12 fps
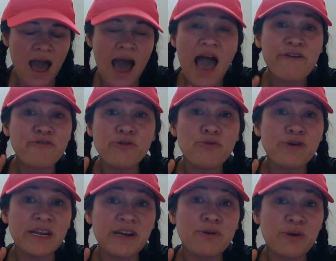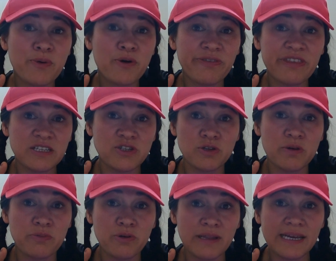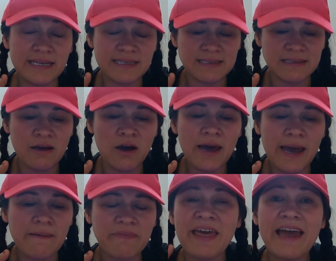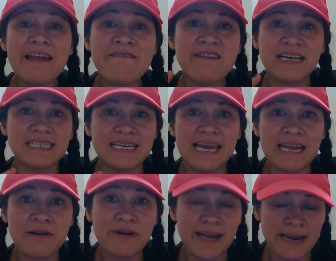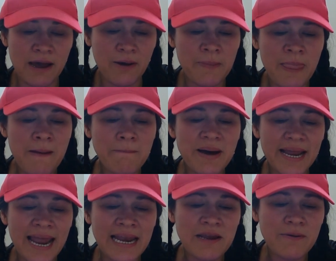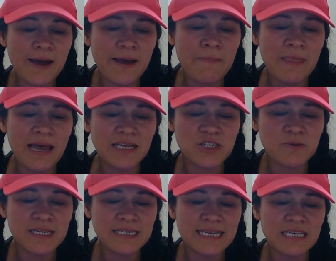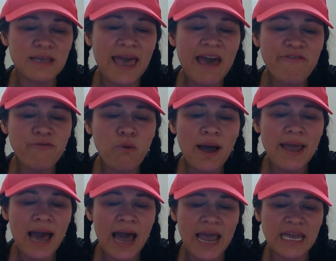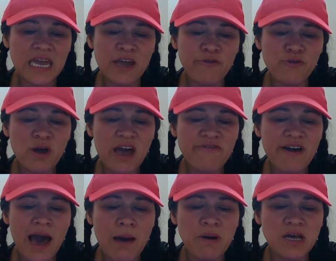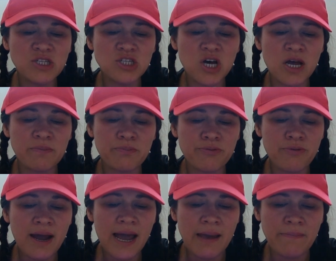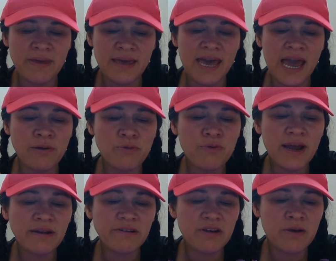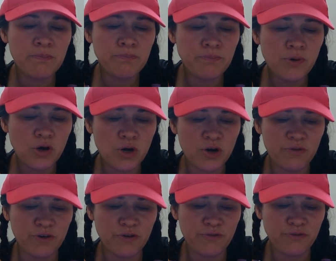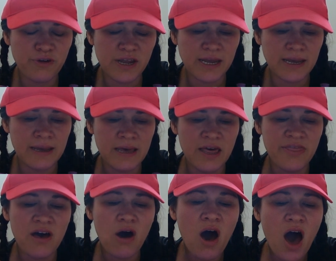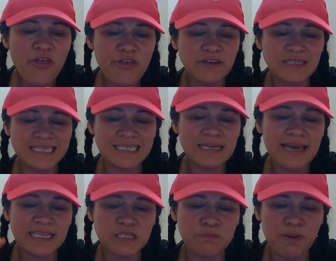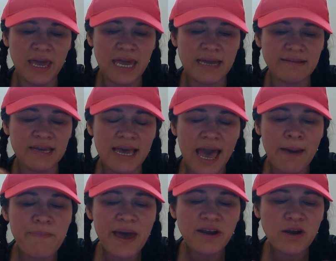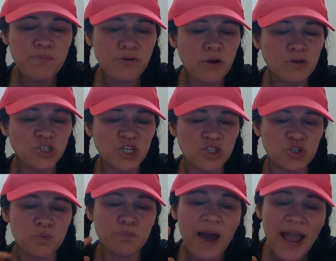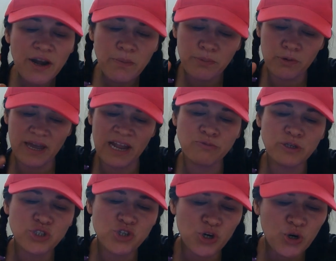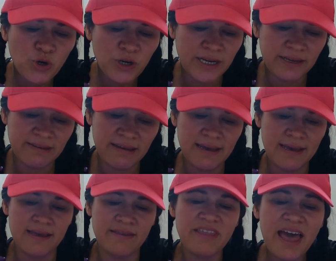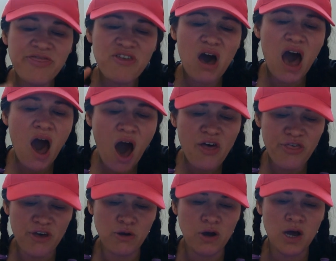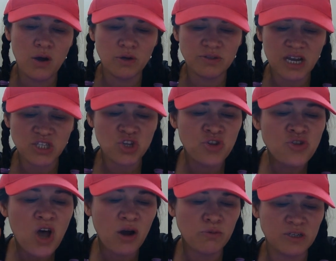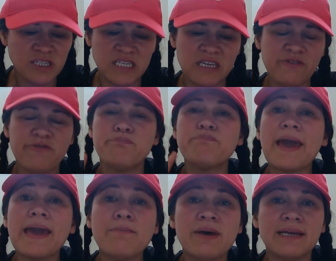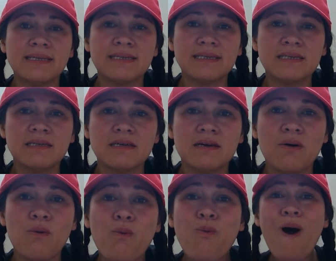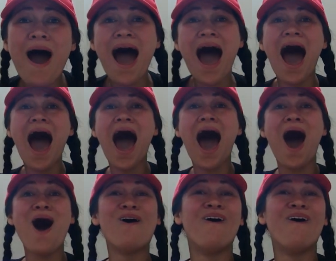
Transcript: I have already reported this to the police. Okay, they are investigating right now. But anyway, just want to say, FYI, if you have Amazon Prime and rent a book for free, the author still gets paid. A better approach is to buy the book and return it. Then the author does not receive payment. Wow!